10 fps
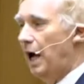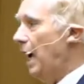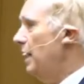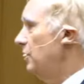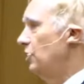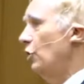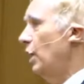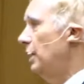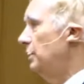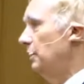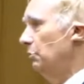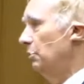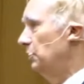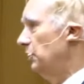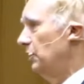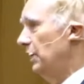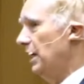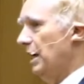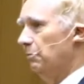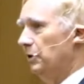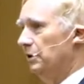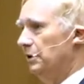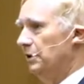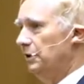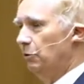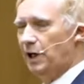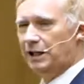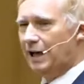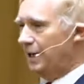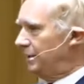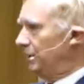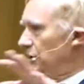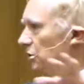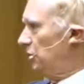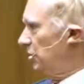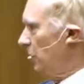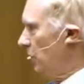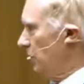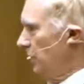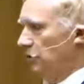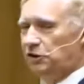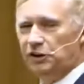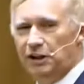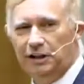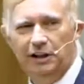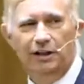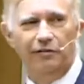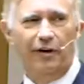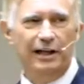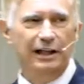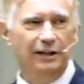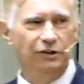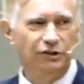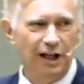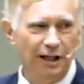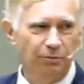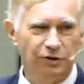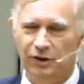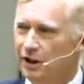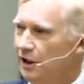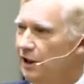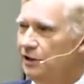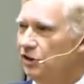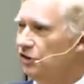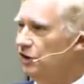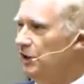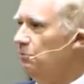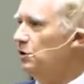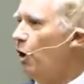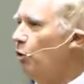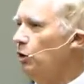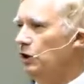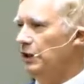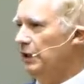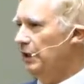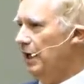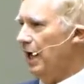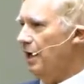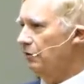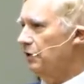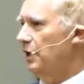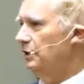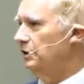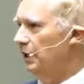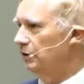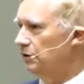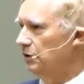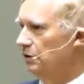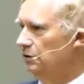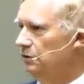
I had no idea what was going to happen. You know, when I got there, you see all these uh, finance types. It just seemed totally out of context.